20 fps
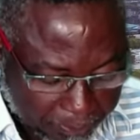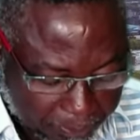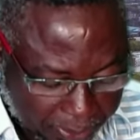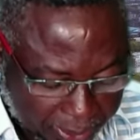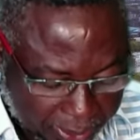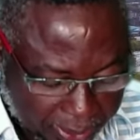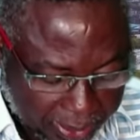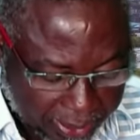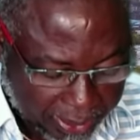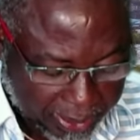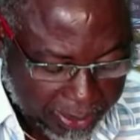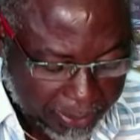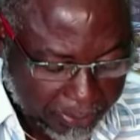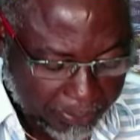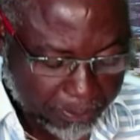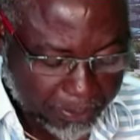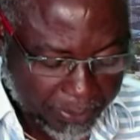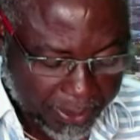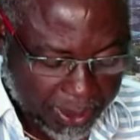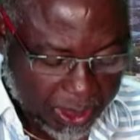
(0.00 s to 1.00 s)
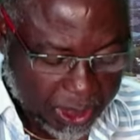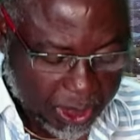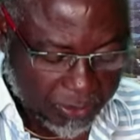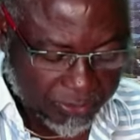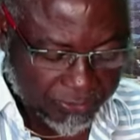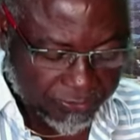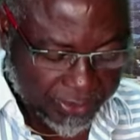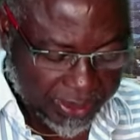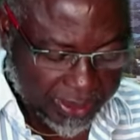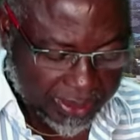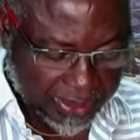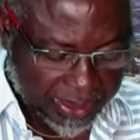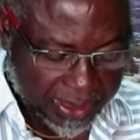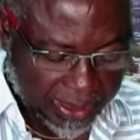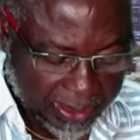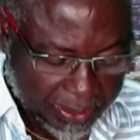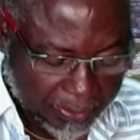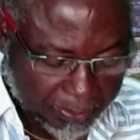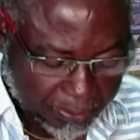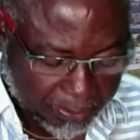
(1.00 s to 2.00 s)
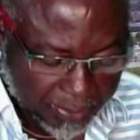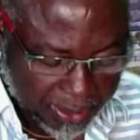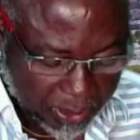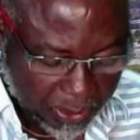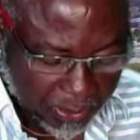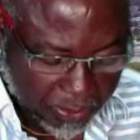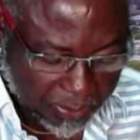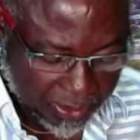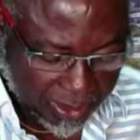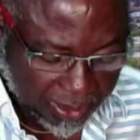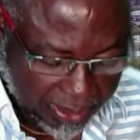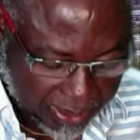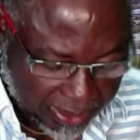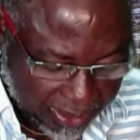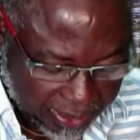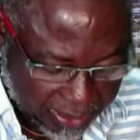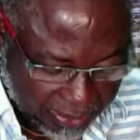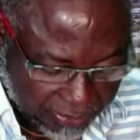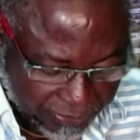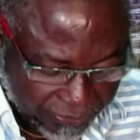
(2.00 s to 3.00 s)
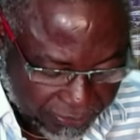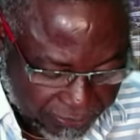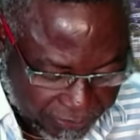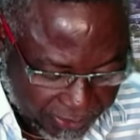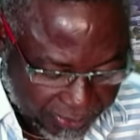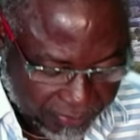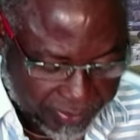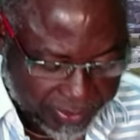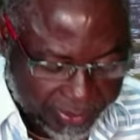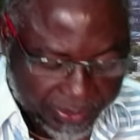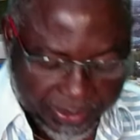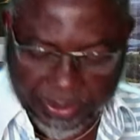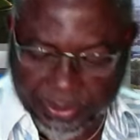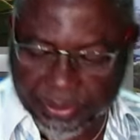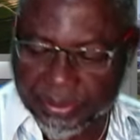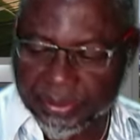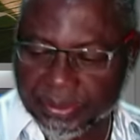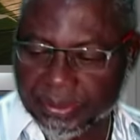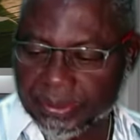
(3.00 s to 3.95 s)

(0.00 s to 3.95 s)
Bethlehem, Pennsylvania, may you be highly favored